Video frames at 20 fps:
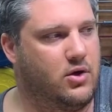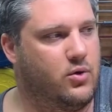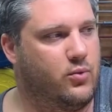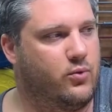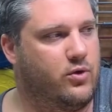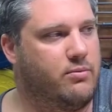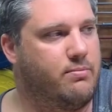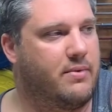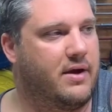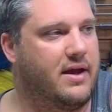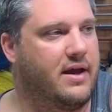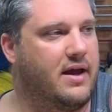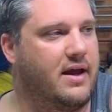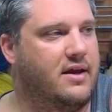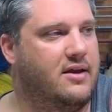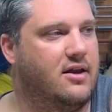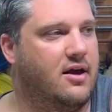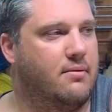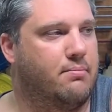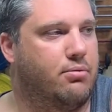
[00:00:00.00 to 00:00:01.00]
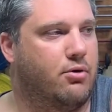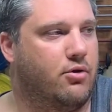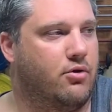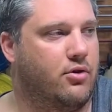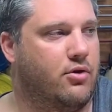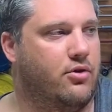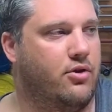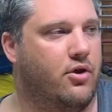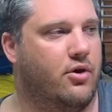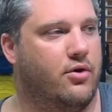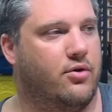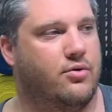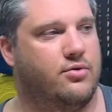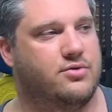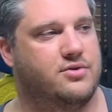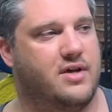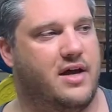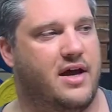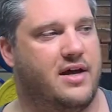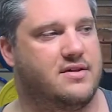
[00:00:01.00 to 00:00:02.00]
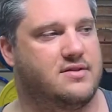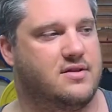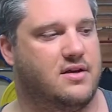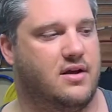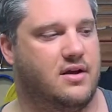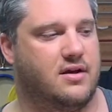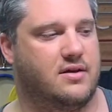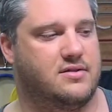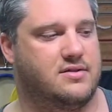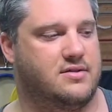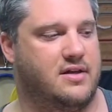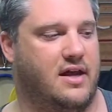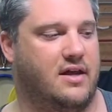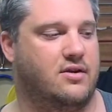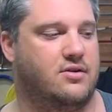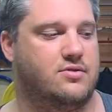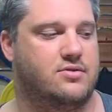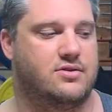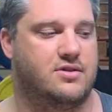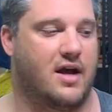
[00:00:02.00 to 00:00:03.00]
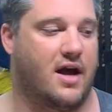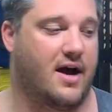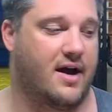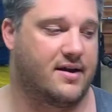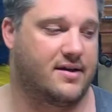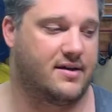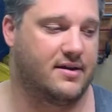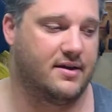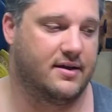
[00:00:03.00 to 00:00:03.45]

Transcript: We might end up pulling those as standard stock